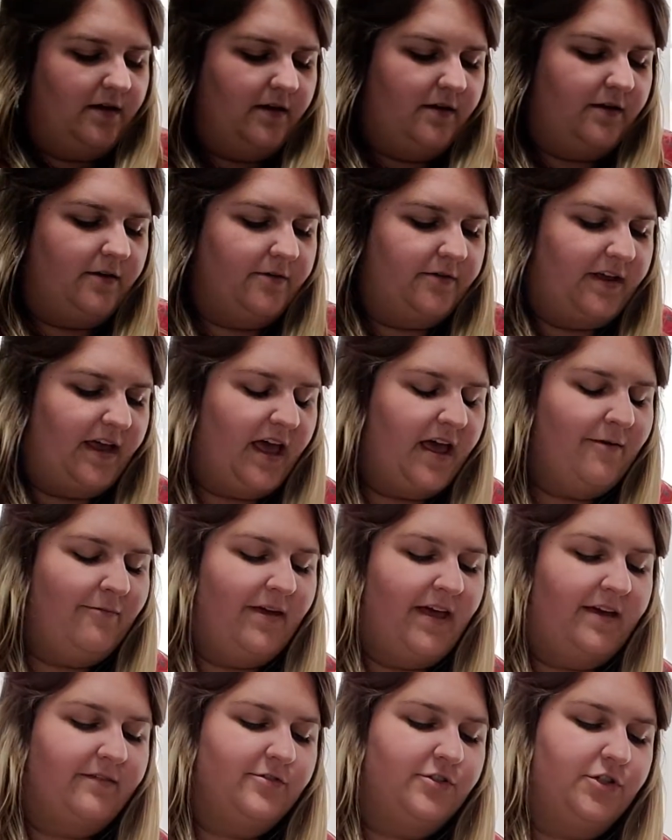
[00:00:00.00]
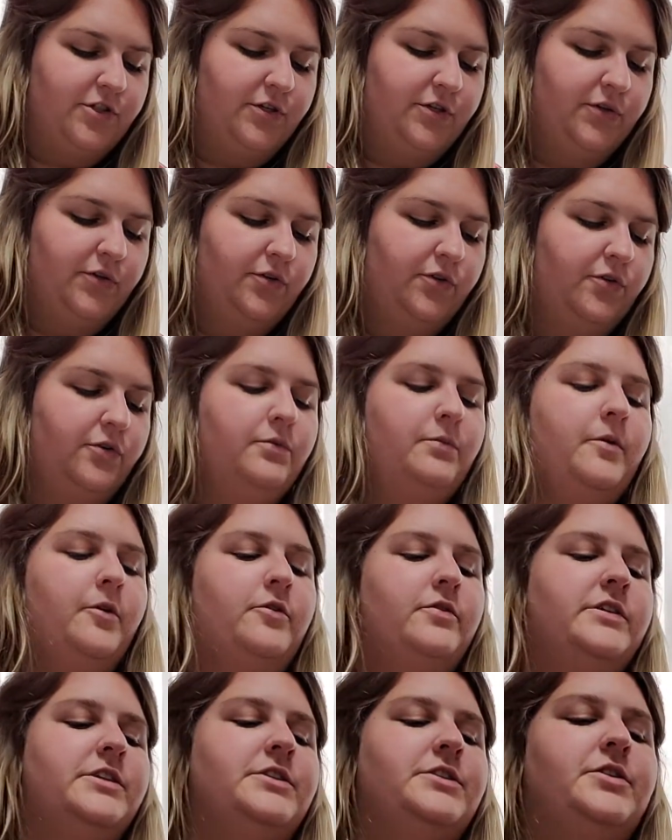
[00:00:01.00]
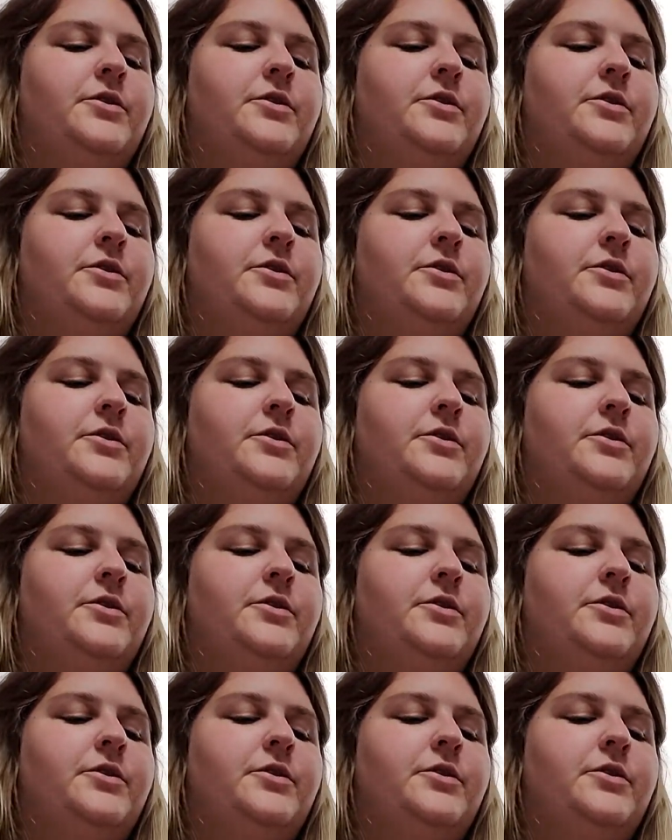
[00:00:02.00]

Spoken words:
Okay, we have two more